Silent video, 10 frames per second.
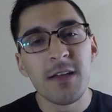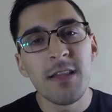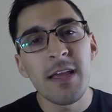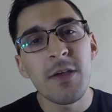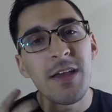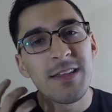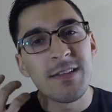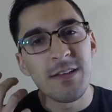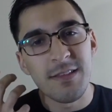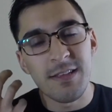Unlike
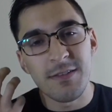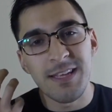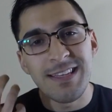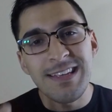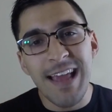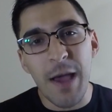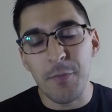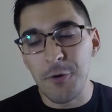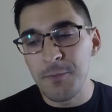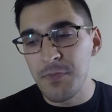in uh, the Indian
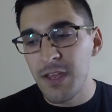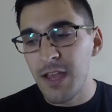apple,